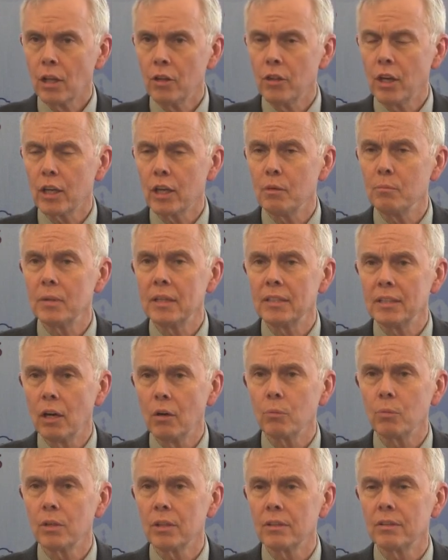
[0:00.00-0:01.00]
that can be
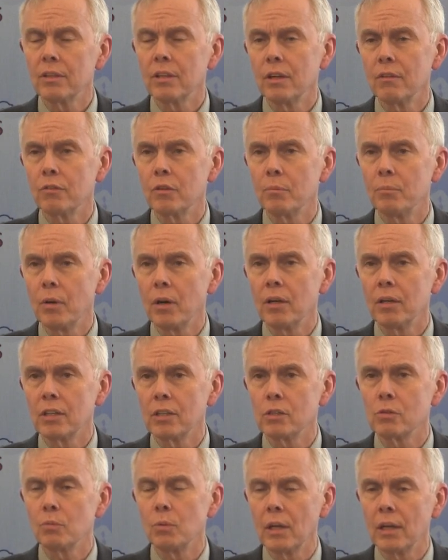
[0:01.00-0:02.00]
dealt with if the
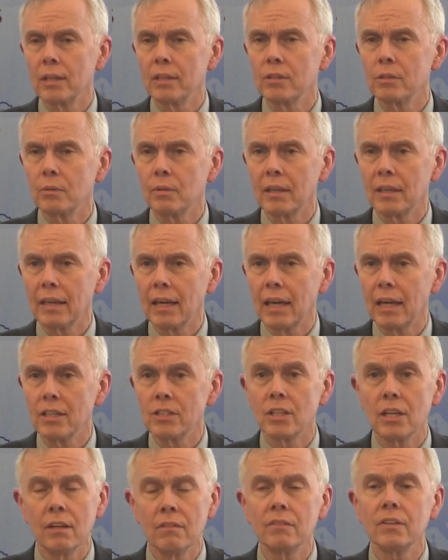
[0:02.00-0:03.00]
party is willing to
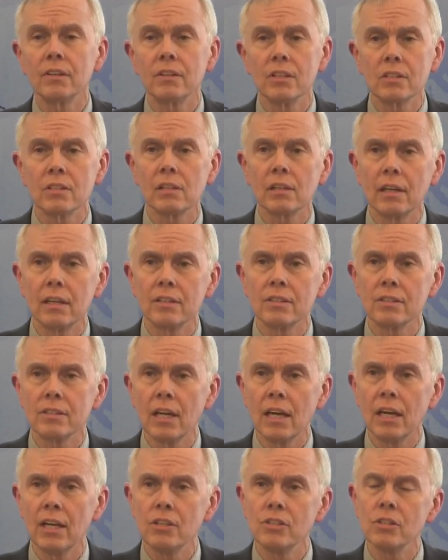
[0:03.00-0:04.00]
engage, even at this late
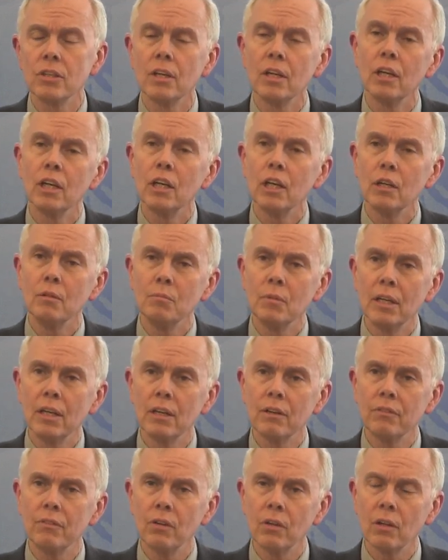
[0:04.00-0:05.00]
stage, in
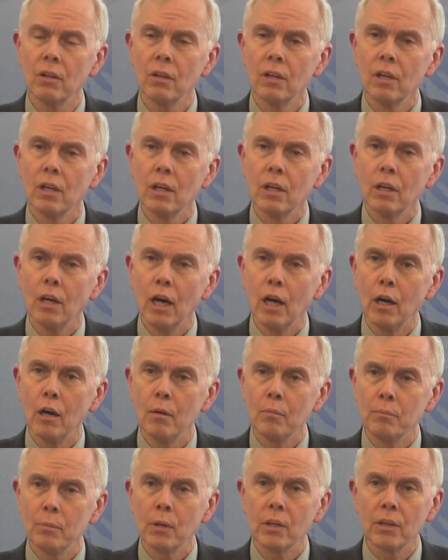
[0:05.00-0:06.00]
meaningful
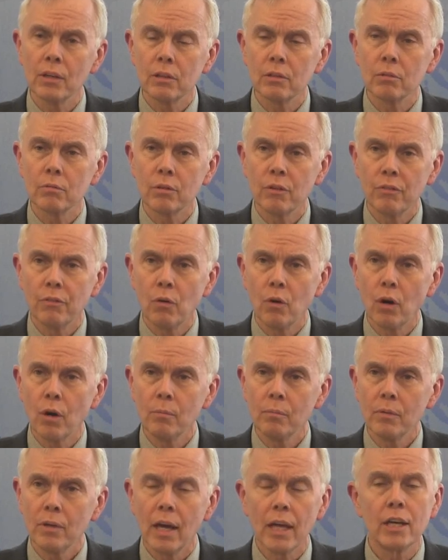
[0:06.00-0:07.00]
uh, political
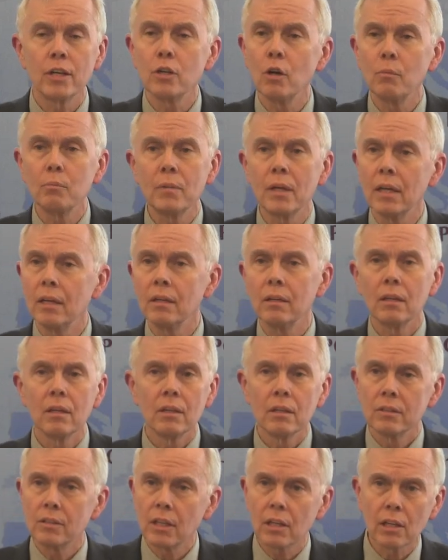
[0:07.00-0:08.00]
reform. And I don't mean
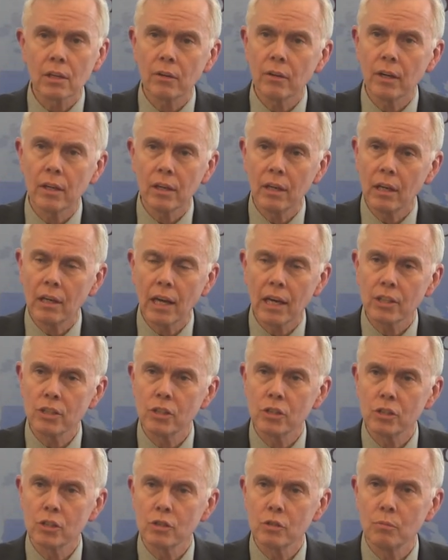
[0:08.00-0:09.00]
declaring
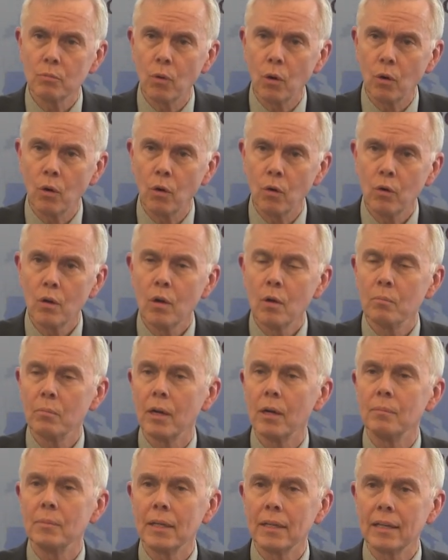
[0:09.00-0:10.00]
elections tomorrow,
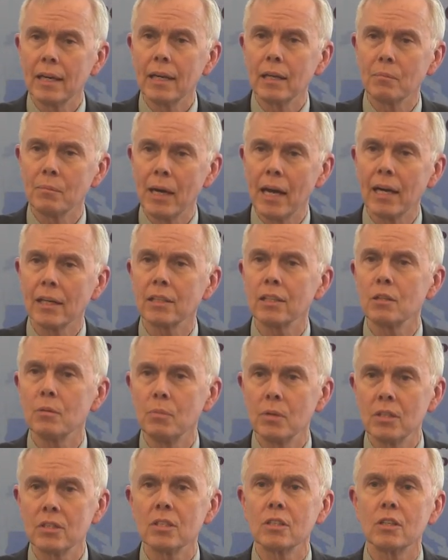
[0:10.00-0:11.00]
but I mean getting back to the
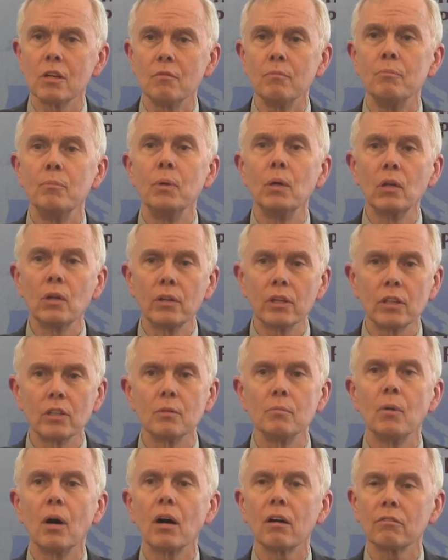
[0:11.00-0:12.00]
business of building
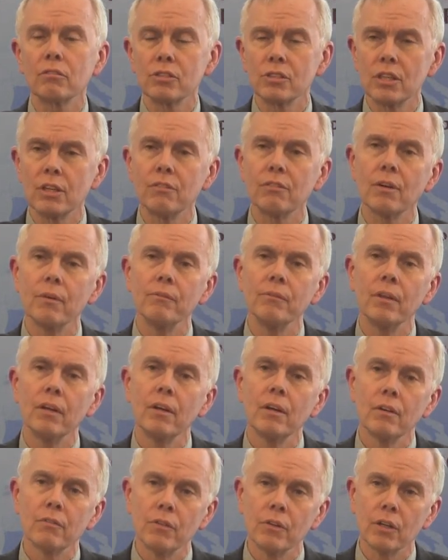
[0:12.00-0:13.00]
democracy from,
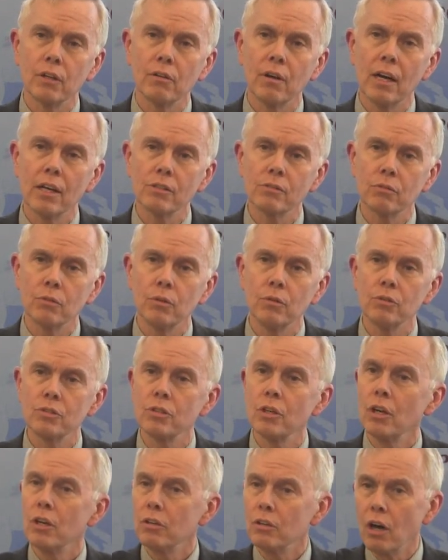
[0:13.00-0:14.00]
from the
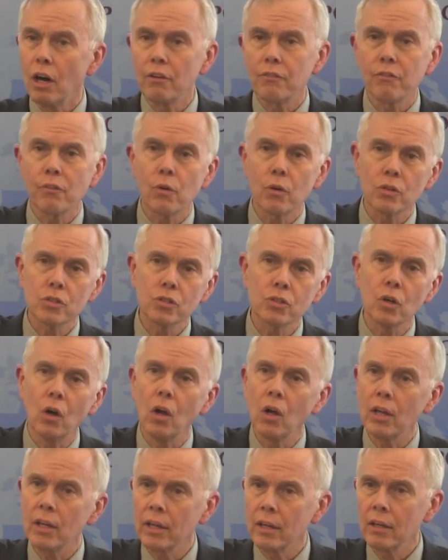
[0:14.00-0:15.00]
grassroots, not
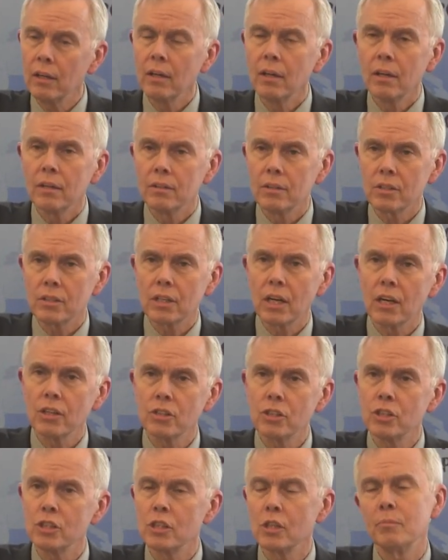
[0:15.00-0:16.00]
forestalling
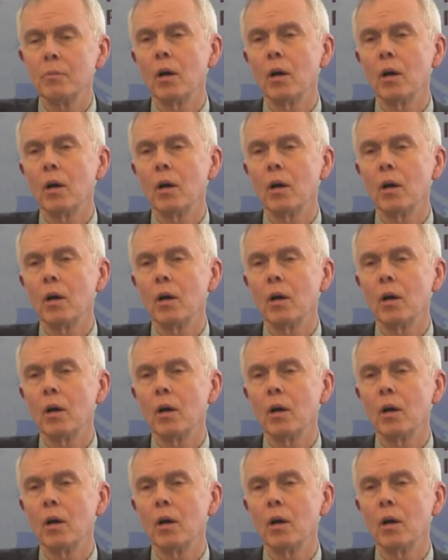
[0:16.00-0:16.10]
discussions